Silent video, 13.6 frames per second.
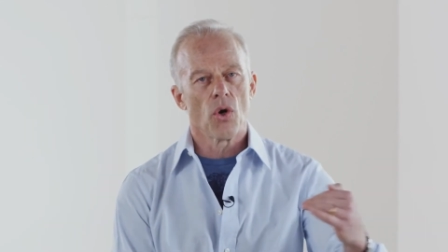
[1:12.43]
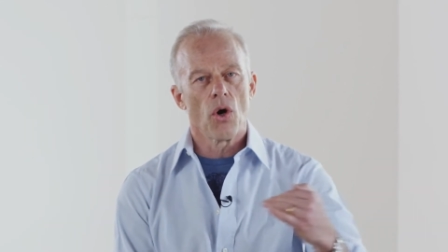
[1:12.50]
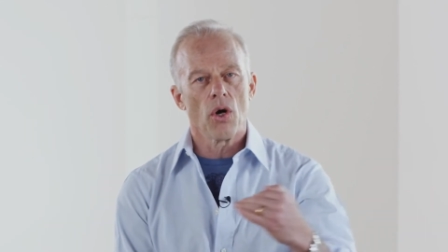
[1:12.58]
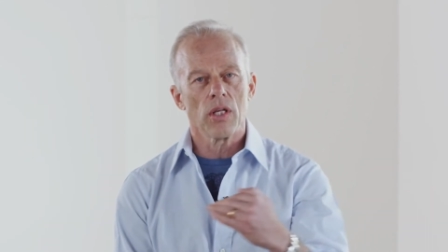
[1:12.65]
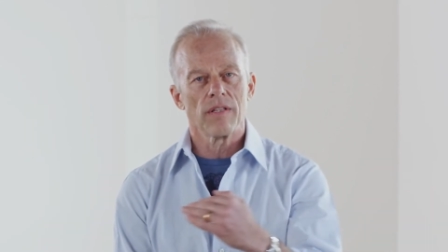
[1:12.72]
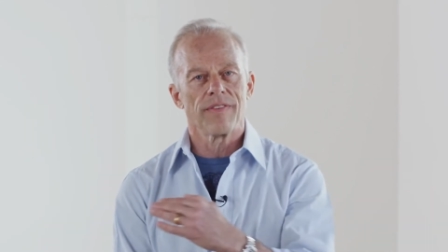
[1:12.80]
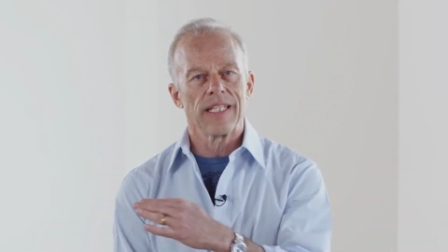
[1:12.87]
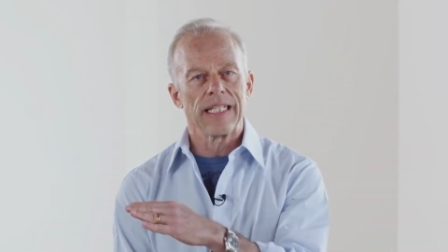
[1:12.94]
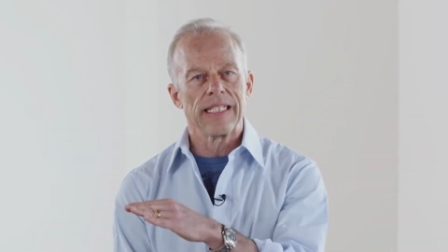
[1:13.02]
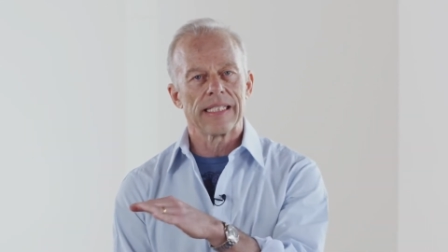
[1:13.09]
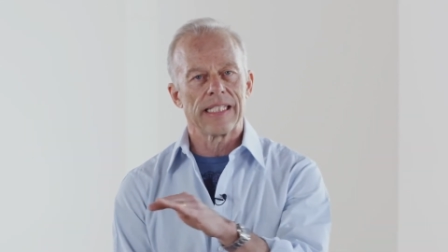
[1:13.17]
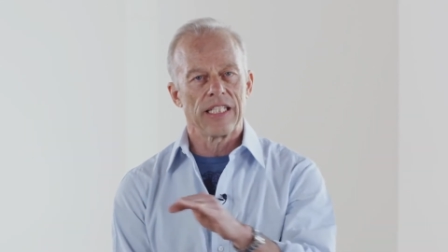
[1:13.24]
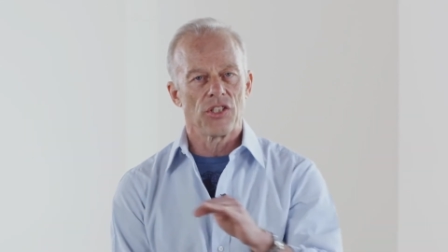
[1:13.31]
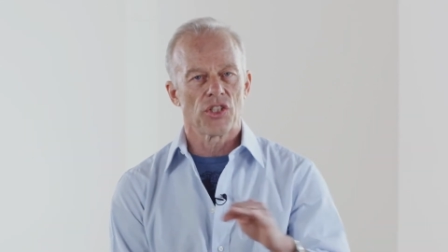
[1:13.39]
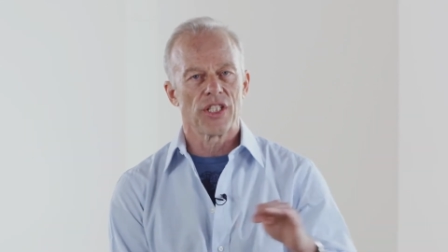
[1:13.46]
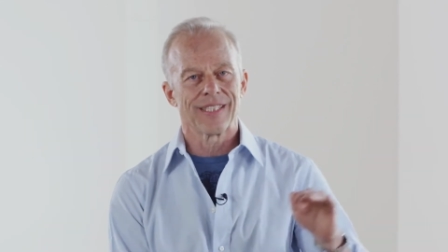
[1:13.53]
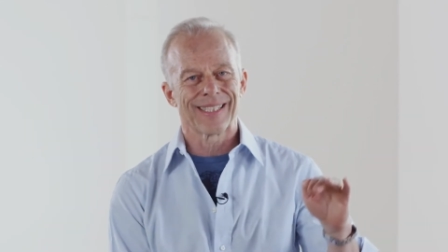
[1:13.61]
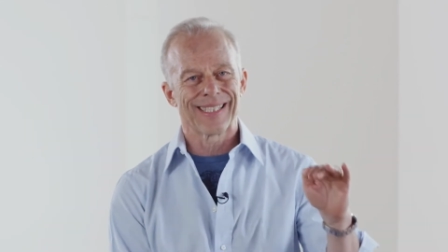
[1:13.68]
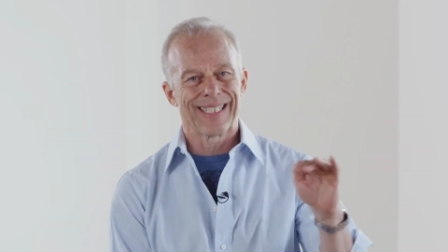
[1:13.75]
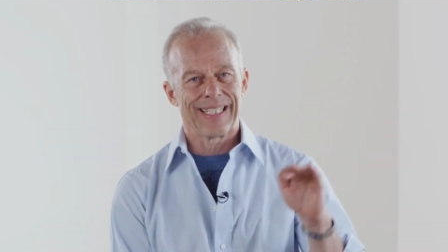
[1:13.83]
all of these
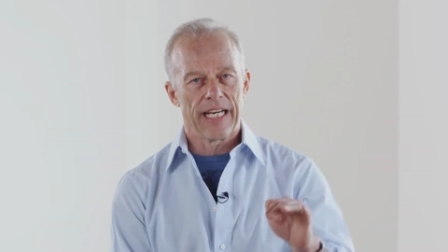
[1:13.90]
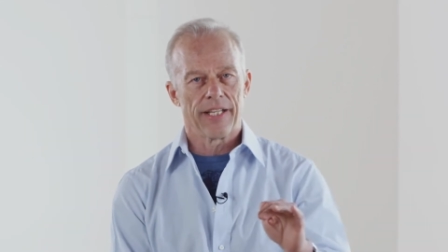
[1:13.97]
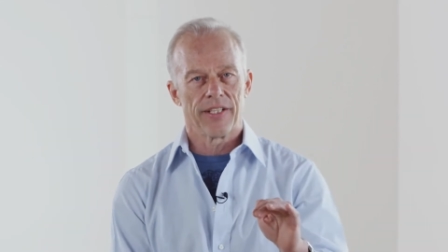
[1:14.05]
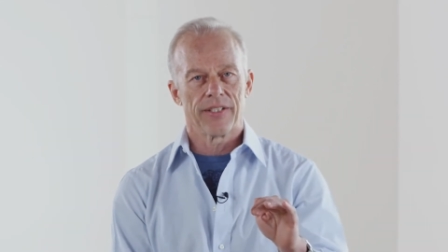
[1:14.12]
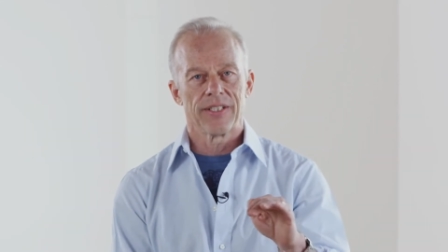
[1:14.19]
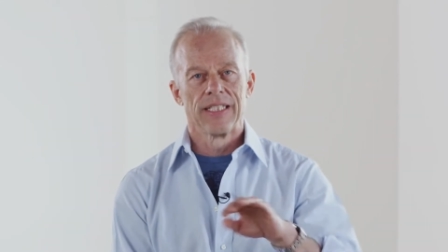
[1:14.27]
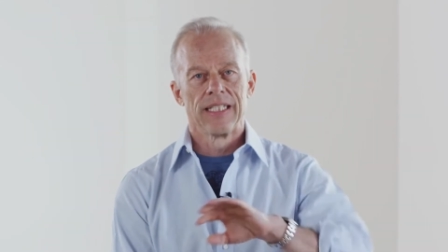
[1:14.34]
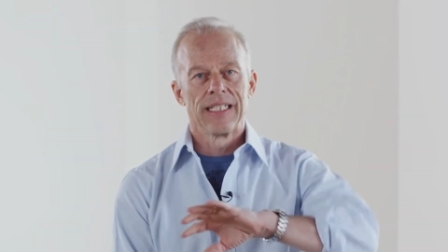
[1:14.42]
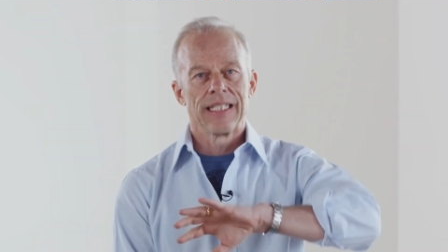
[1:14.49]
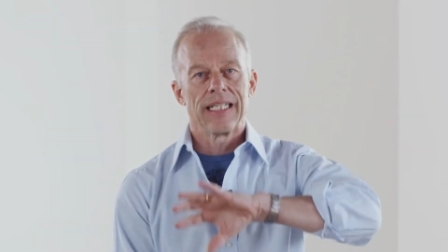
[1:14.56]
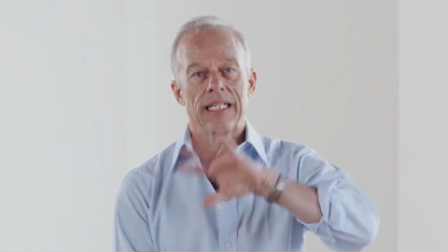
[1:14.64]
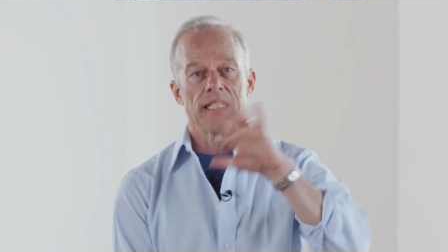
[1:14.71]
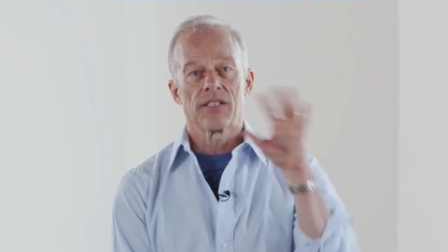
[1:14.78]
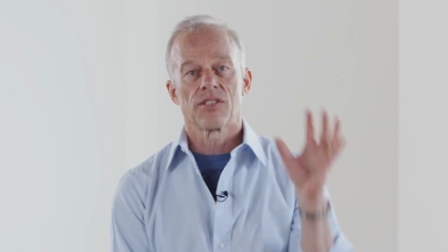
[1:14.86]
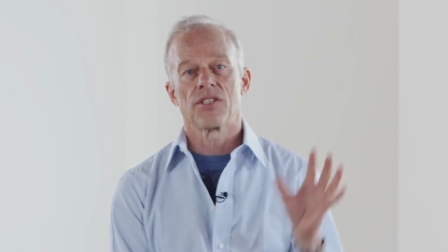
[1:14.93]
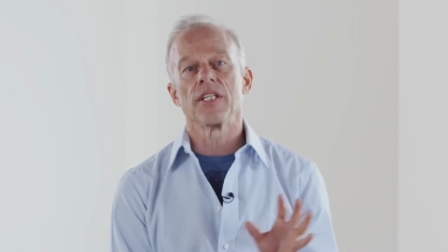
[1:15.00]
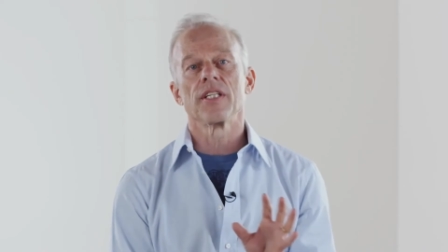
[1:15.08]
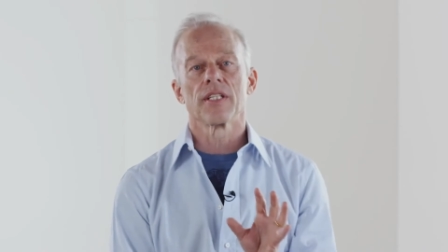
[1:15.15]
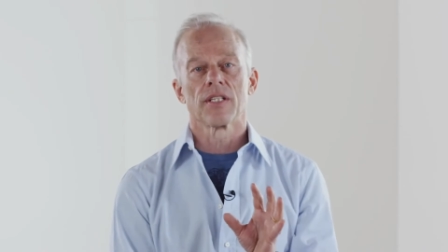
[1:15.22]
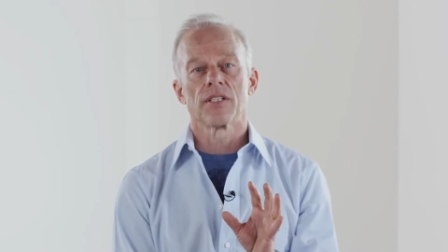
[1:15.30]
teachings together in a
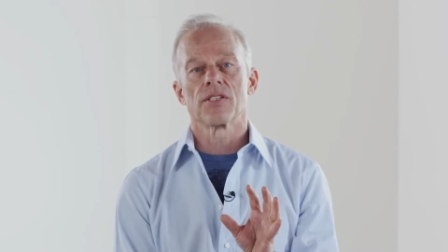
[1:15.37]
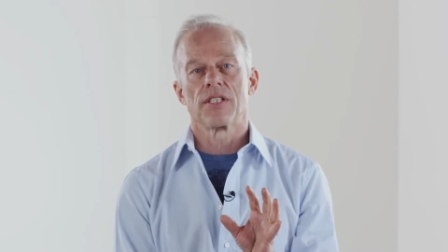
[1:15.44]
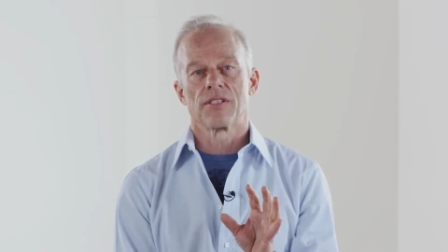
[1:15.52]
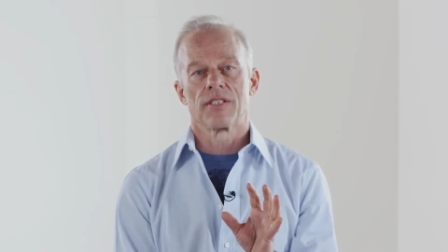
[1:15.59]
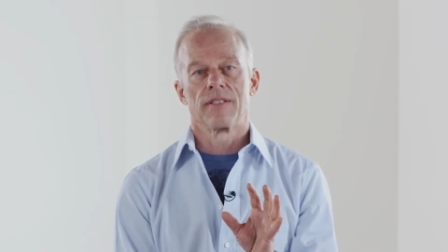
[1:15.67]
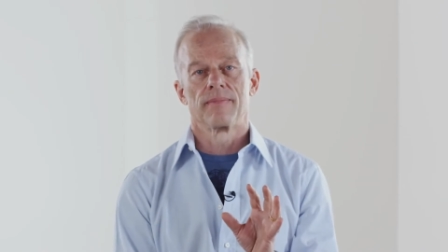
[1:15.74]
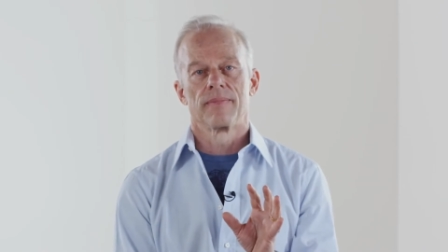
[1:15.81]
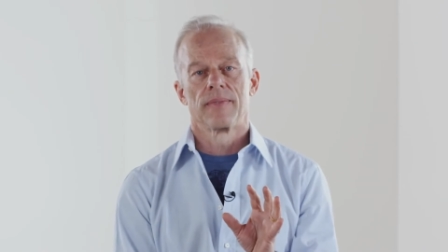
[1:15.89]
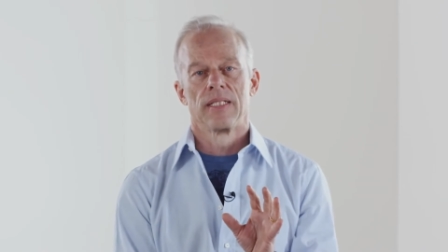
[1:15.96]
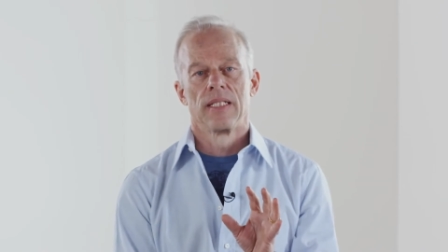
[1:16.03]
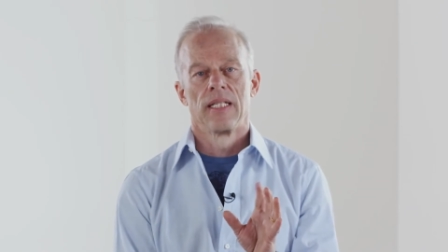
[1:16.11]
singular system.